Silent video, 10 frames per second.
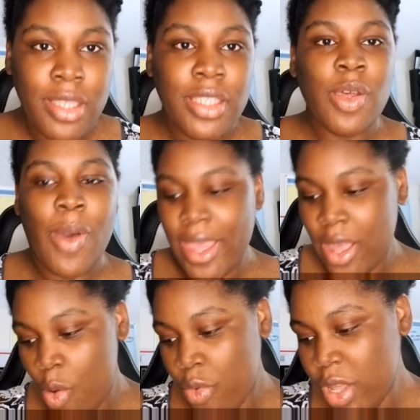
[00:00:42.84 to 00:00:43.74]
So I
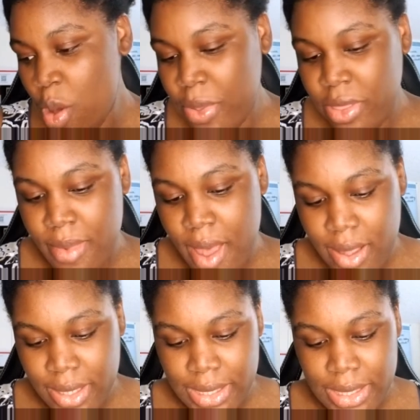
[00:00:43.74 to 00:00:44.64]
already opened the
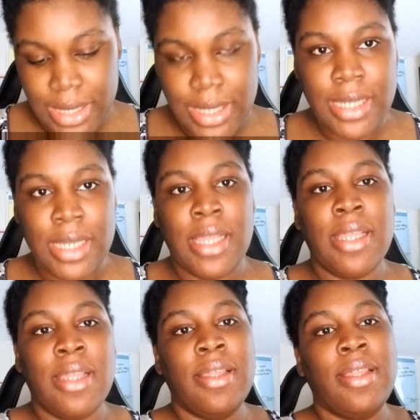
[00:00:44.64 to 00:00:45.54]
box,
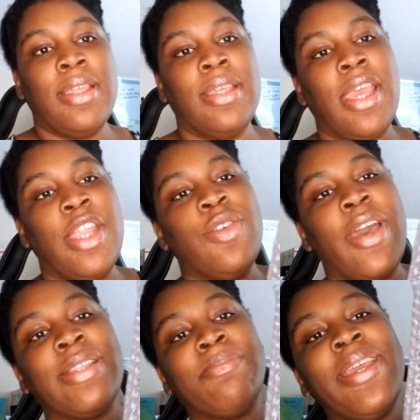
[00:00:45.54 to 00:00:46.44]
and you
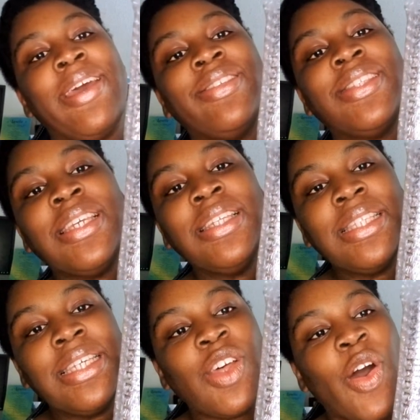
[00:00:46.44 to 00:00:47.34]
guys may have seen
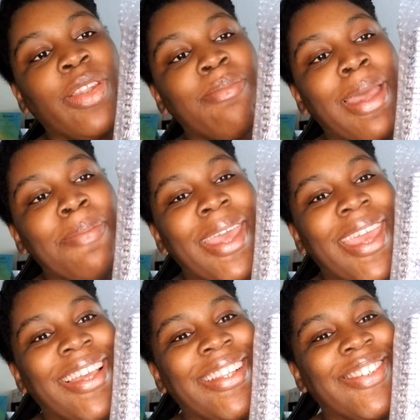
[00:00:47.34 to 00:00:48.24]
this on my
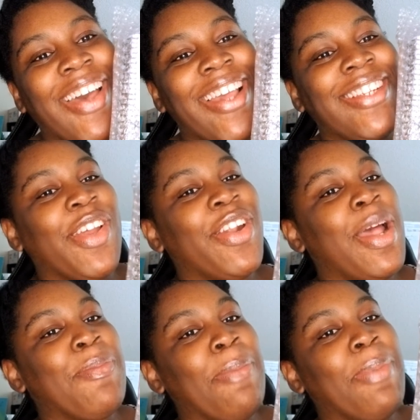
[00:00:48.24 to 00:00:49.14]
page. I had shared it
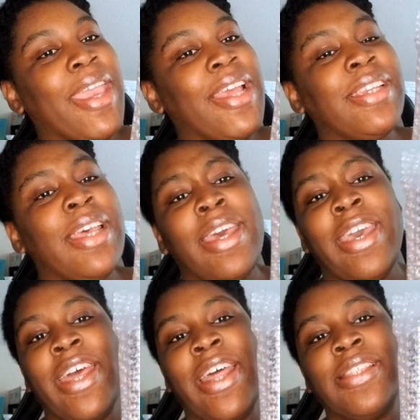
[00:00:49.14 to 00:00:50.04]
on my page,
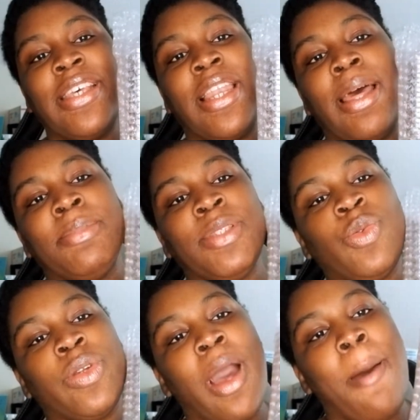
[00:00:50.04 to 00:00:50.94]
and I said, let me do
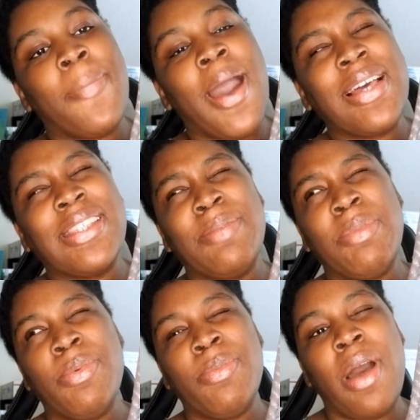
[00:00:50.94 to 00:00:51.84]
an unboxing, and
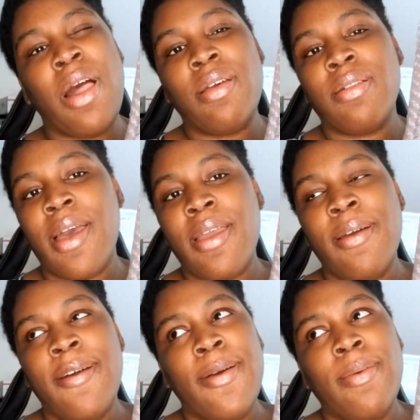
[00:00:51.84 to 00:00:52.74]
people probably are like,
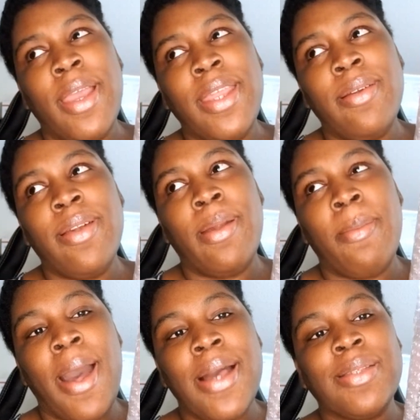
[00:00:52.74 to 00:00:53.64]
why are you doing an
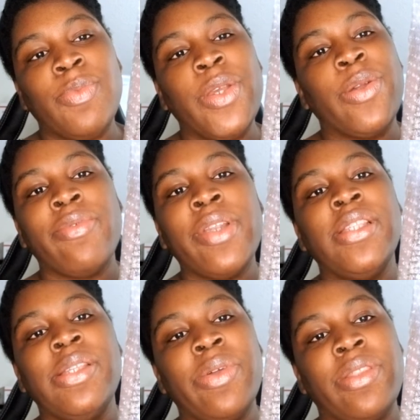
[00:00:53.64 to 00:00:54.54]
unboxing? We can already
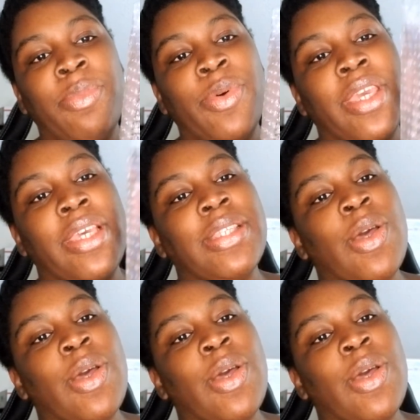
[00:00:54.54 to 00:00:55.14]
see what the book is.